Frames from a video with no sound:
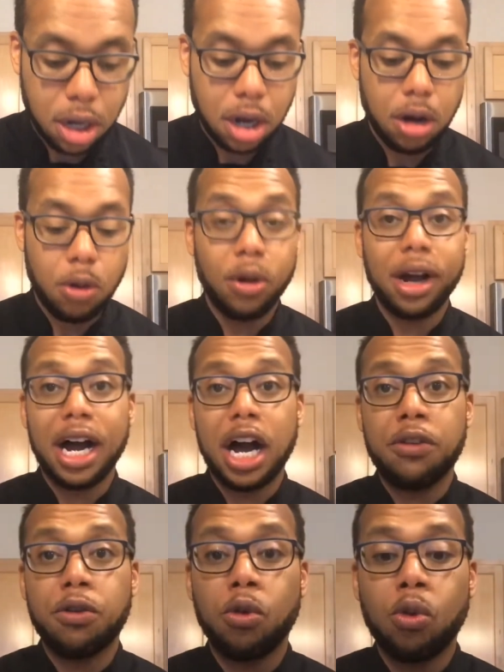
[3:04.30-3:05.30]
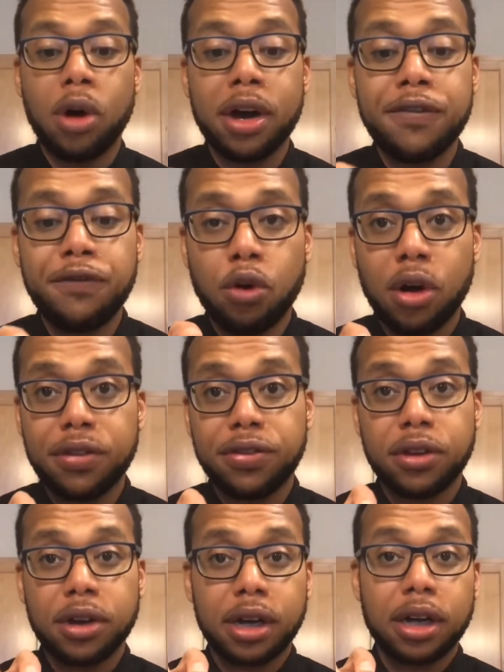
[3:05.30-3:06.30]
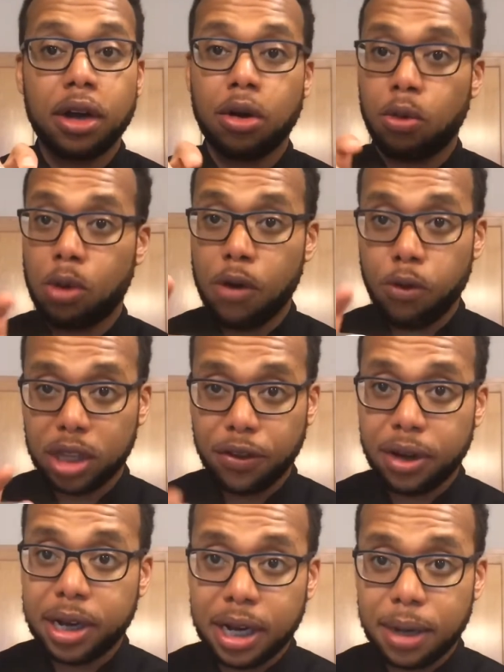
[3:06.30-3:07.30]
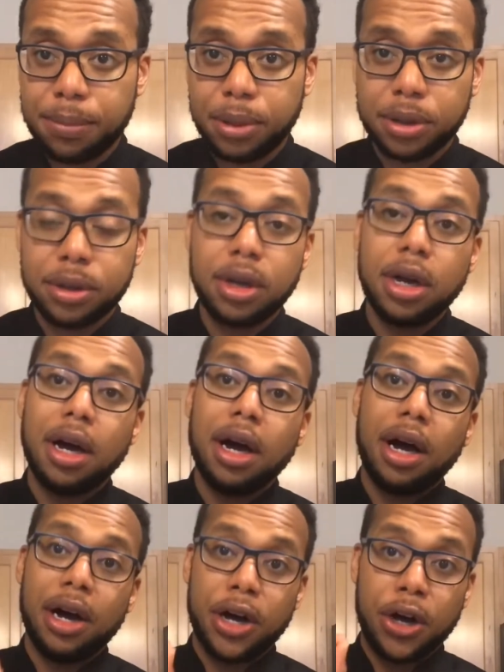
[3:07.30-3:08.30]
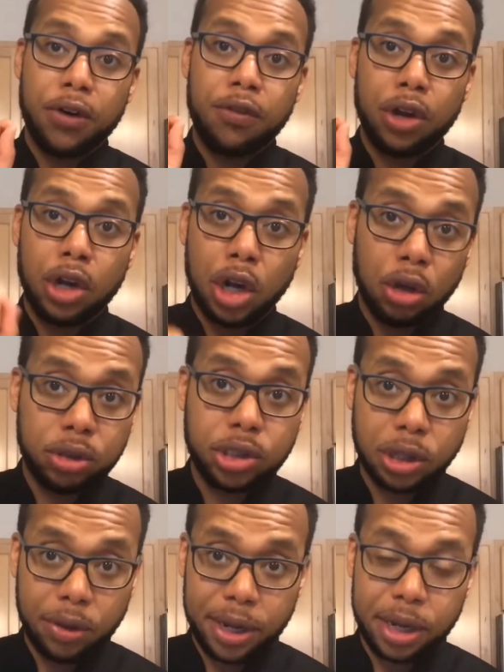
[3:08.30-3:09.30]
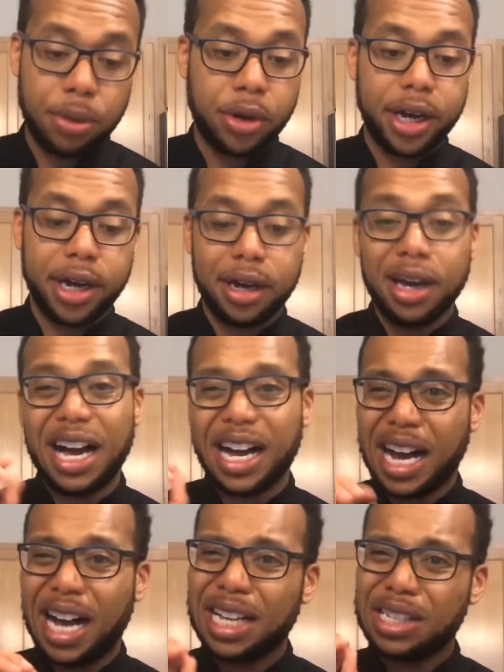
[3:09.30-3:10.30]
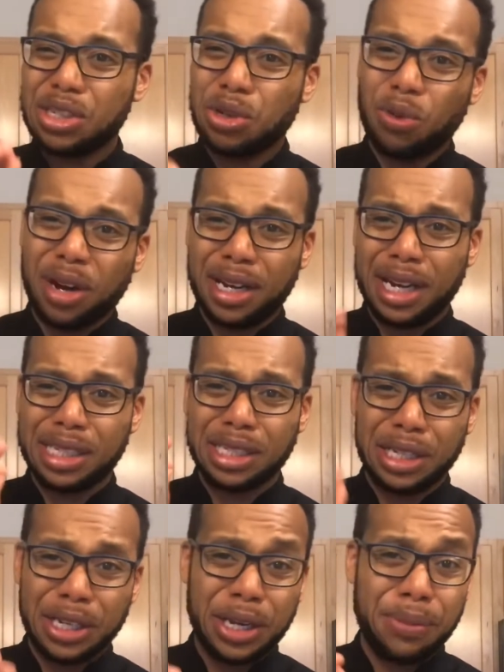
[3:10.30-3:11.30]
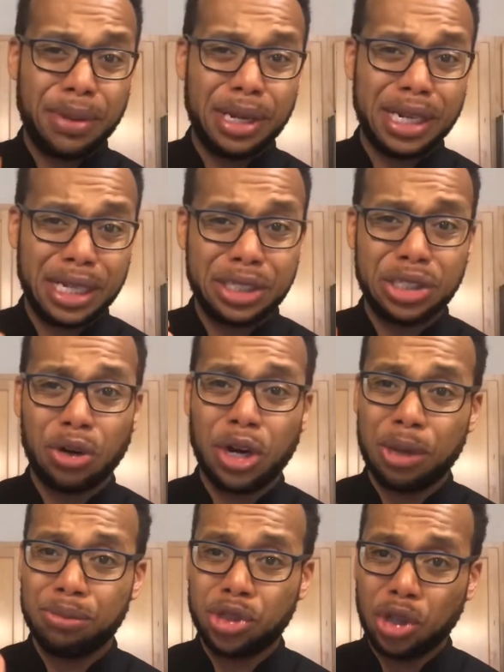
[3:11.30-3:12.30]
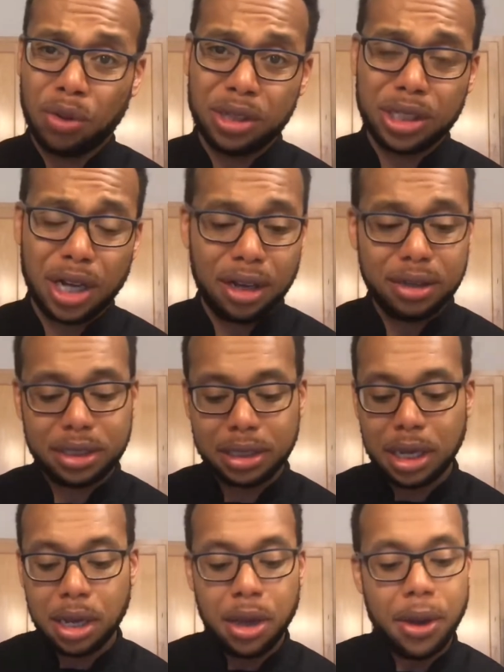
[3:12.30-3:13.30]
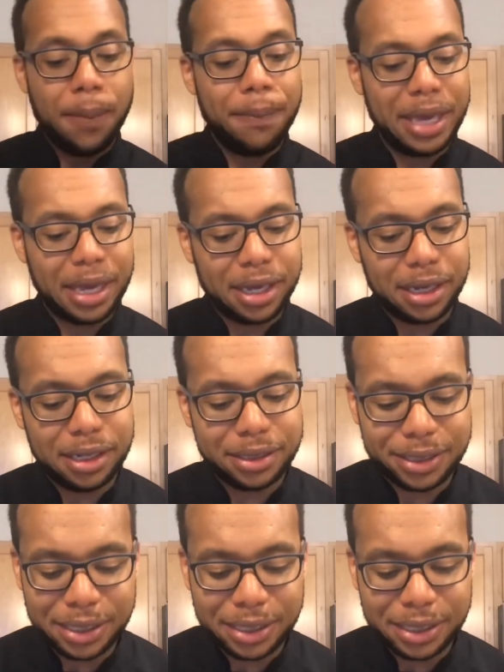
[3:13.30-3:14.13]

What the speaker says: We're gonna have 1/4 of a cup of low sodium, okay? I got the one that's a little bit less sodium soy sauce because